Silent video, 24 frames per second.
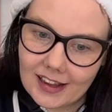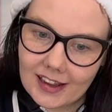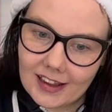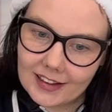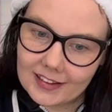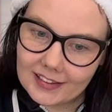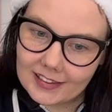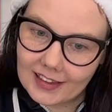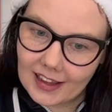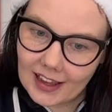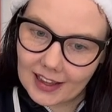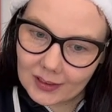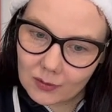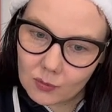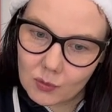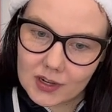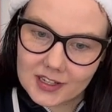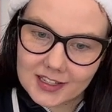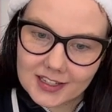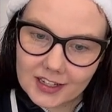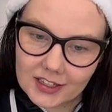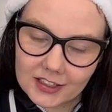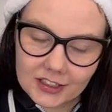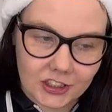That
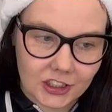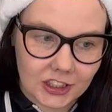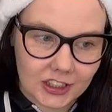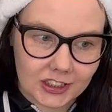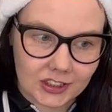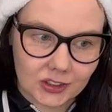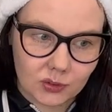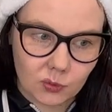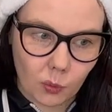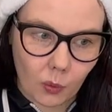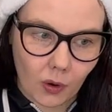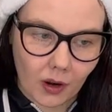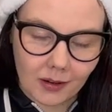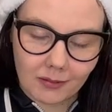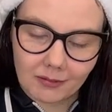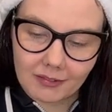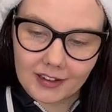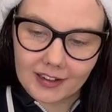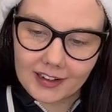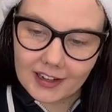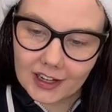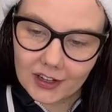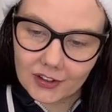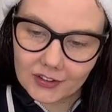wasn't just one
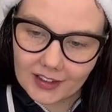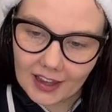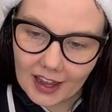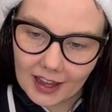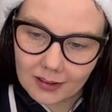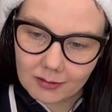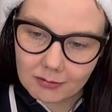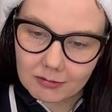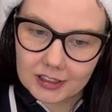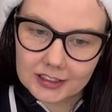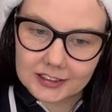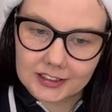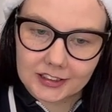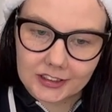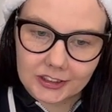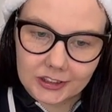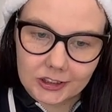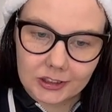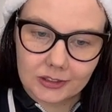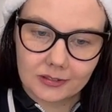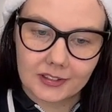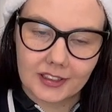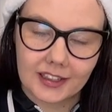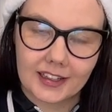video, that was
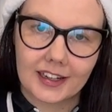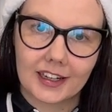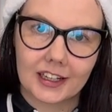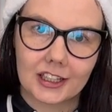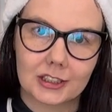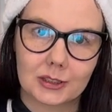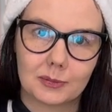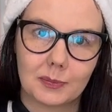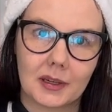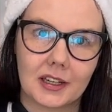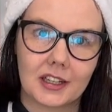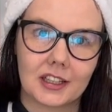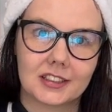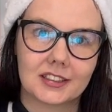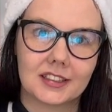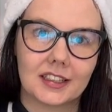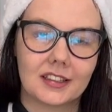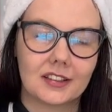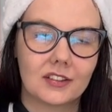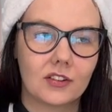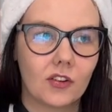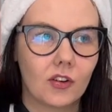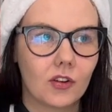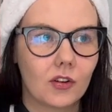2 videos because
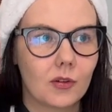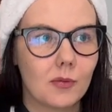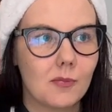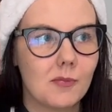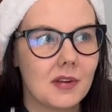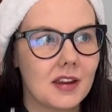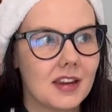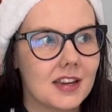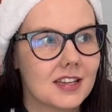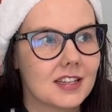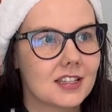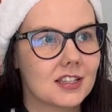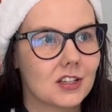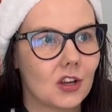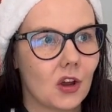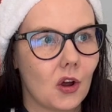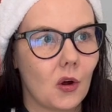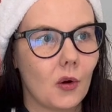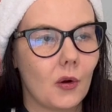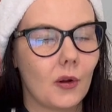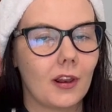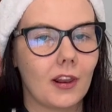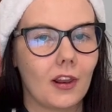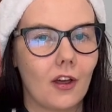it took me
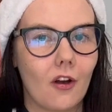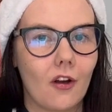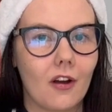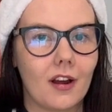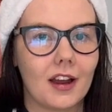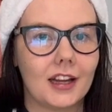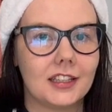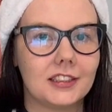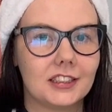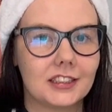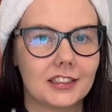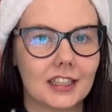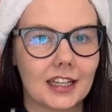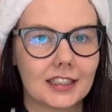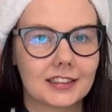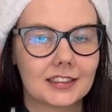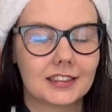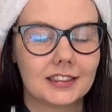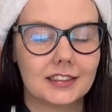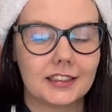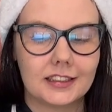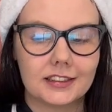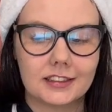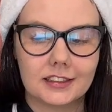so long. I
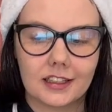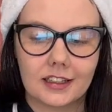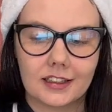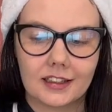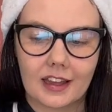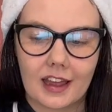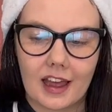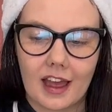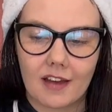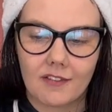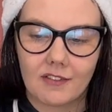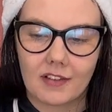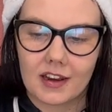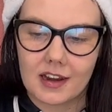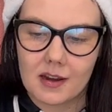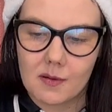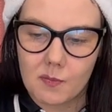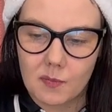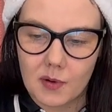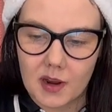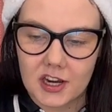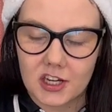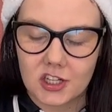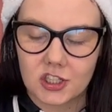just did not have any
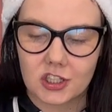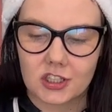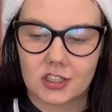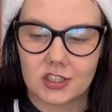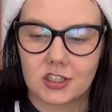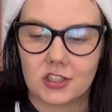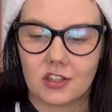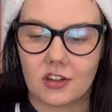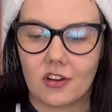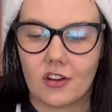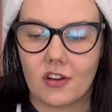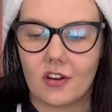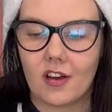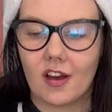patience to